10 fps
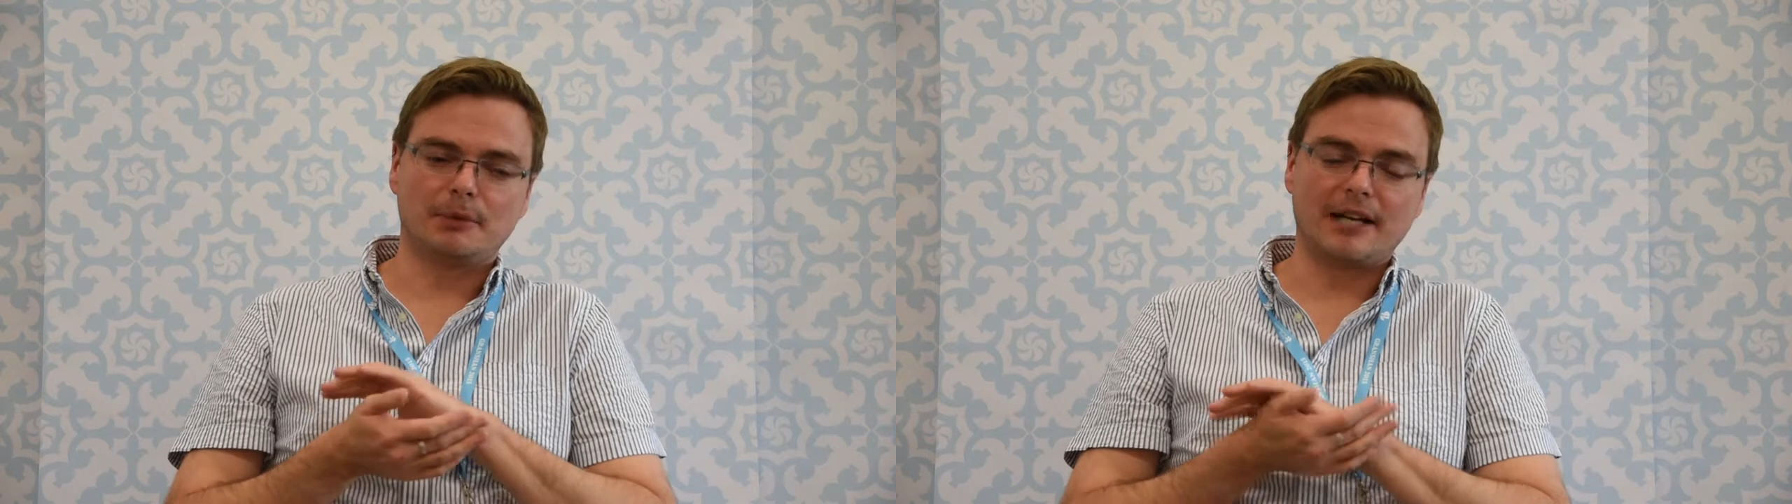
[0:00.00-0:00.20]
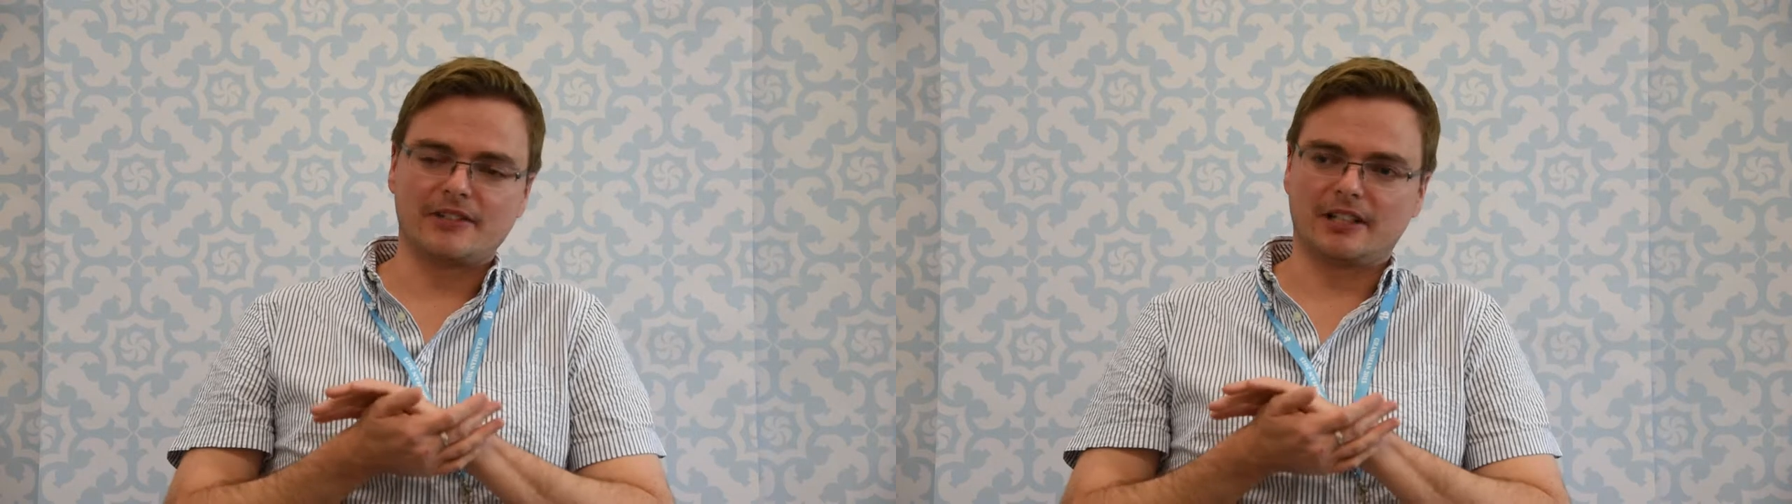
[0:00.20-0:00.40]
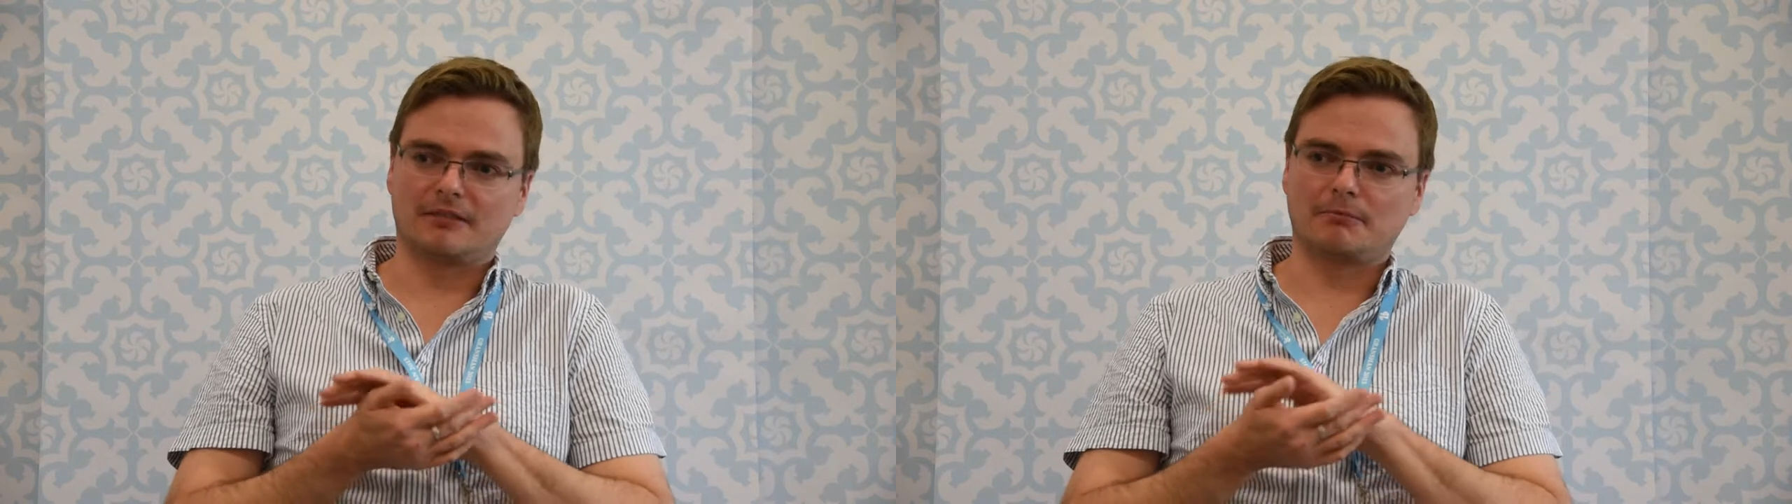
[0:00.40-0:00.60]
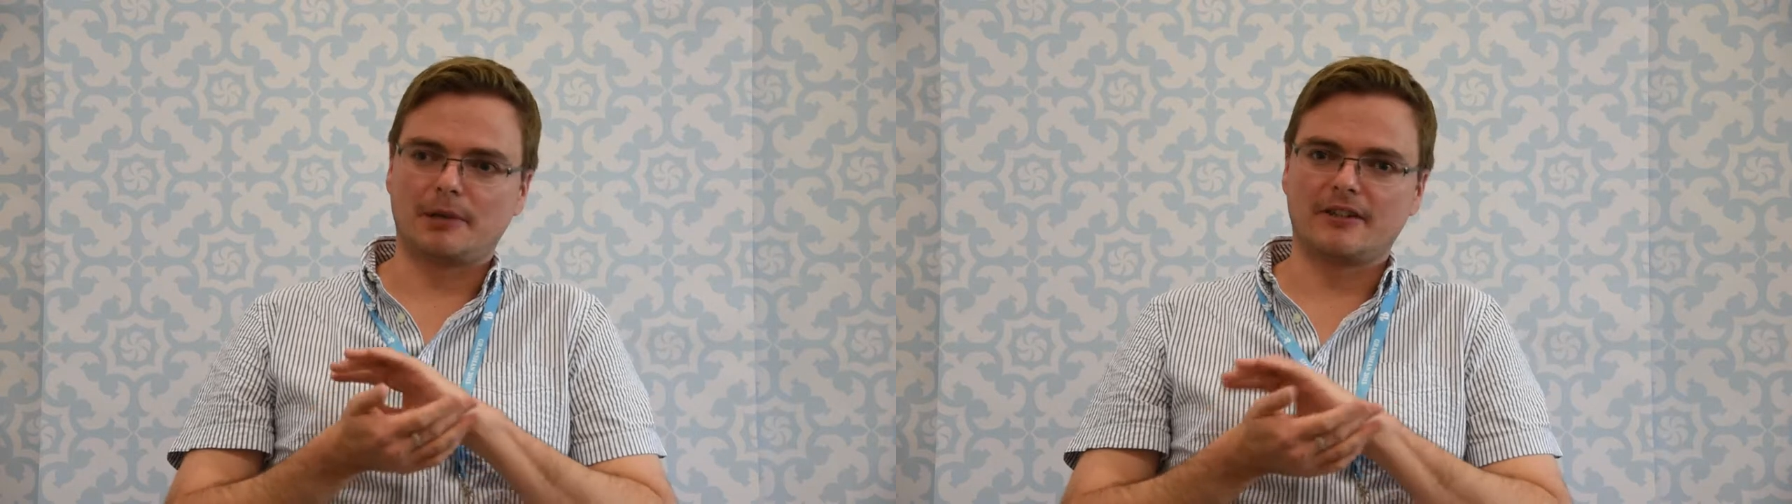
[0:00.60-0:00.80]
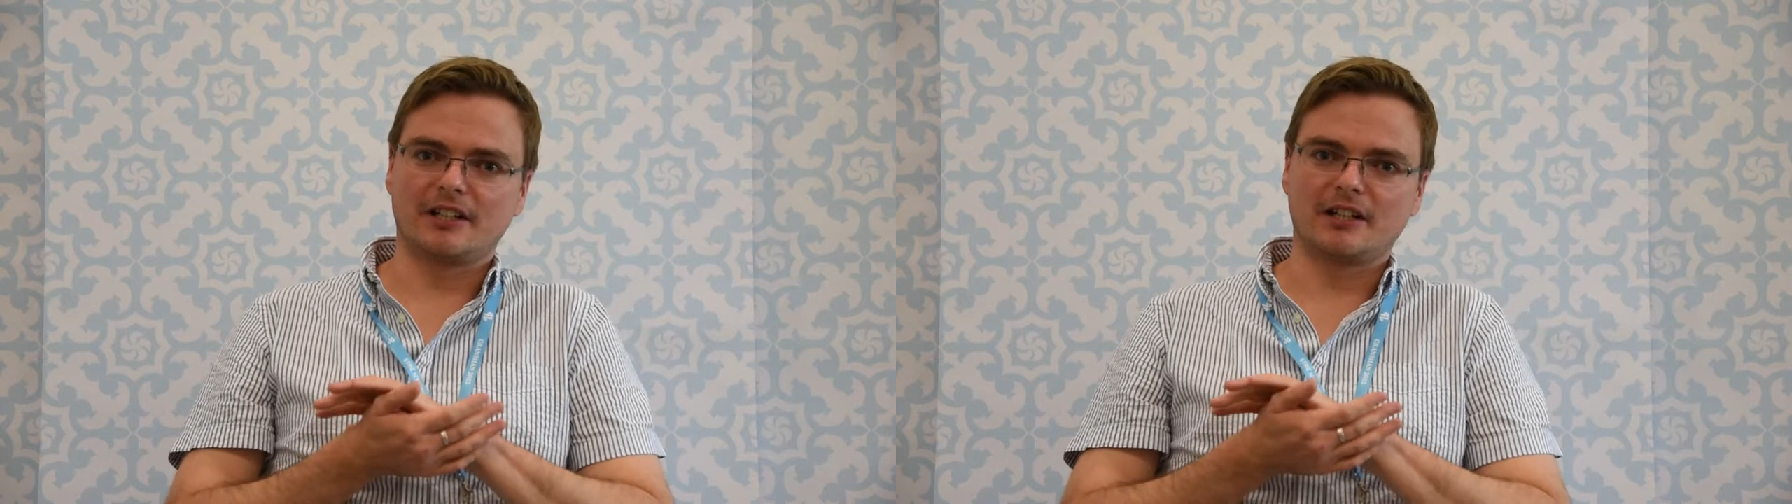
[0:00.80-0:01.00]
branding
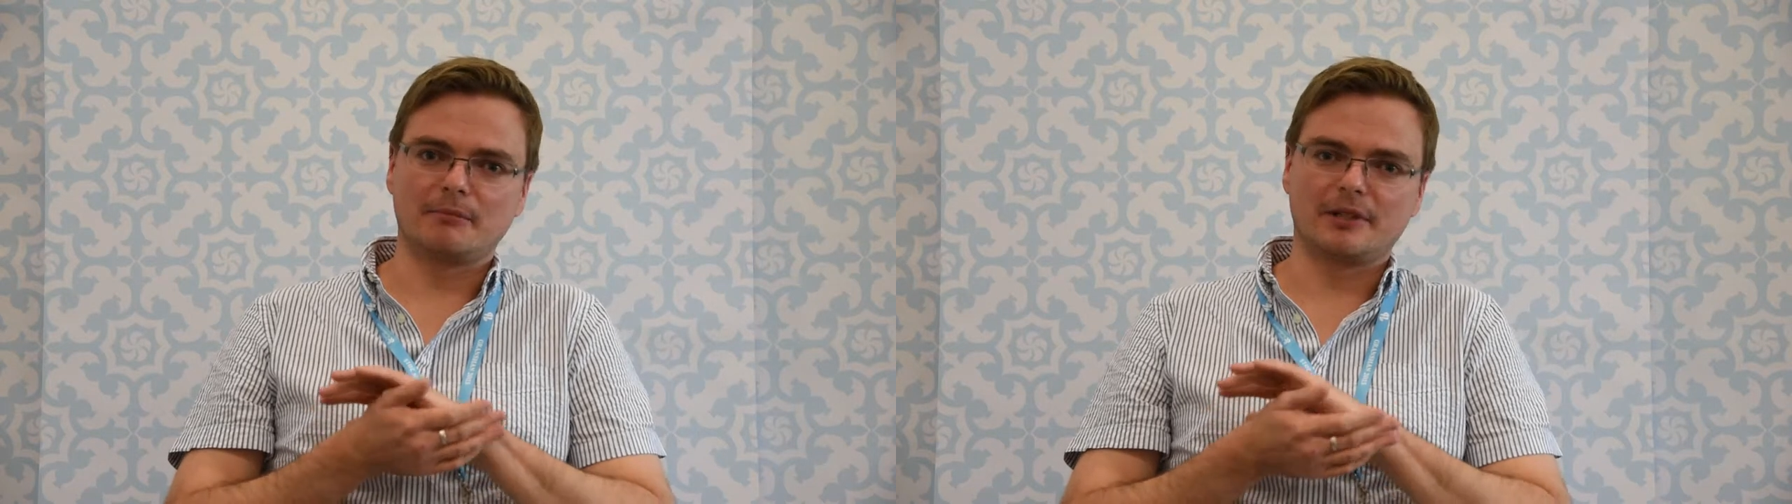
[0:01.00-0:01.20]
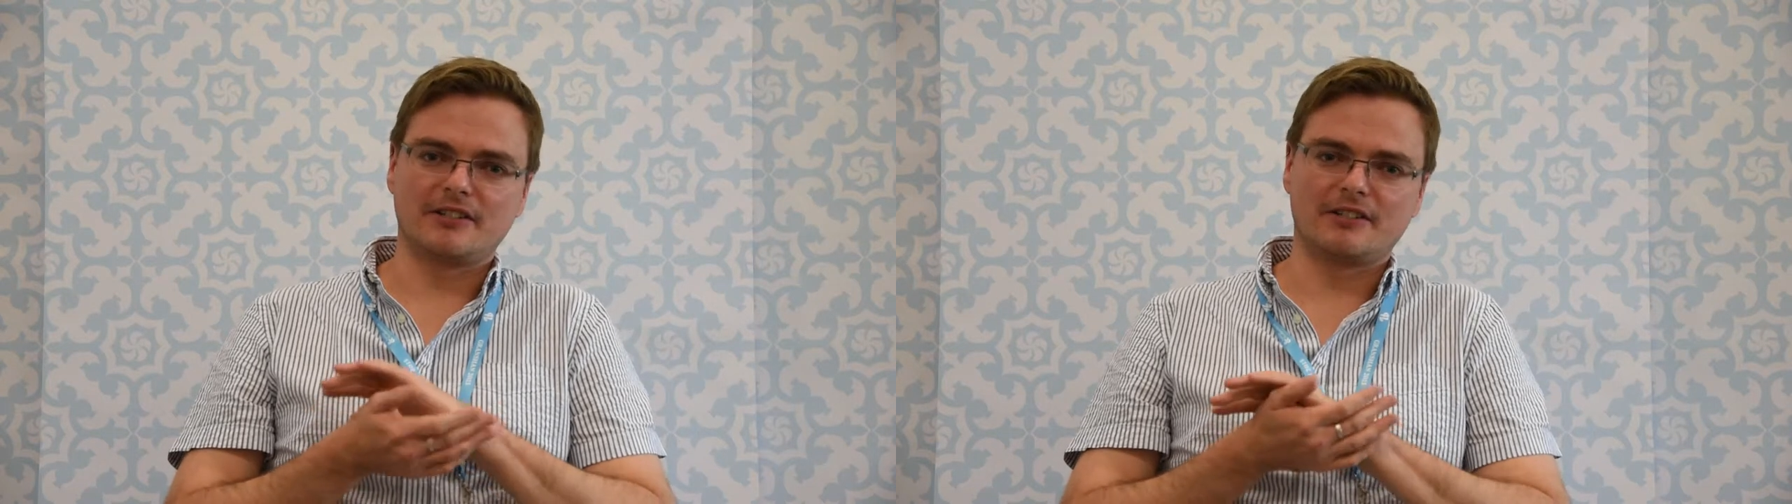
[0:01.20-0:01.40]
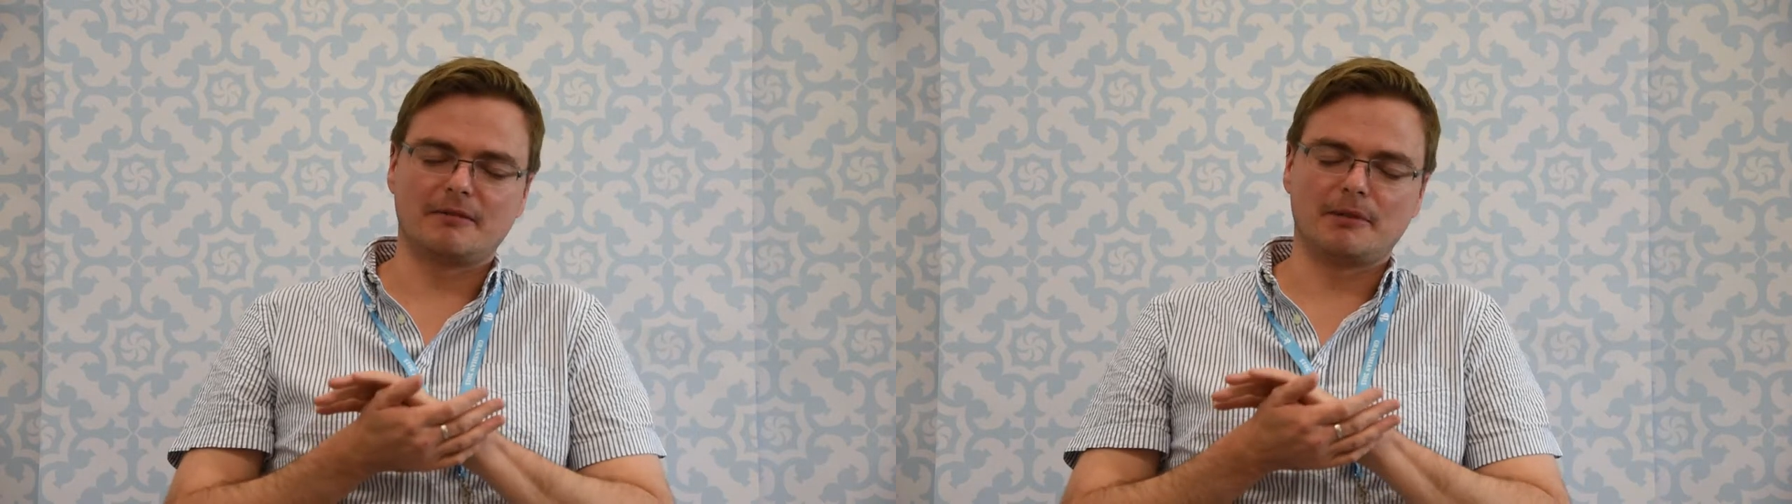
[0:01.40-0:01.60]
branding companies,